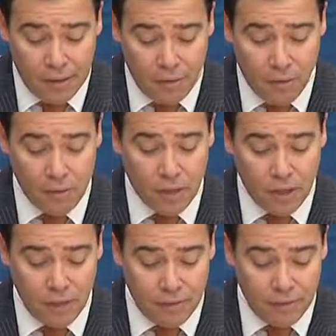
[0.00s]
former
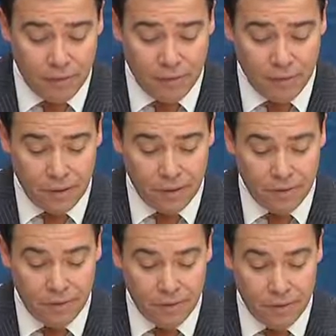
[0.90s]
chief of, of
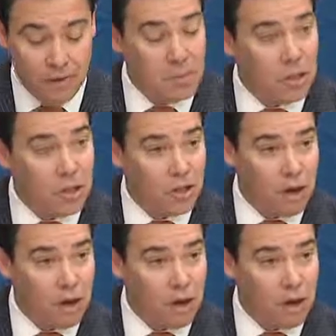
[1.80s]
of the Malaysian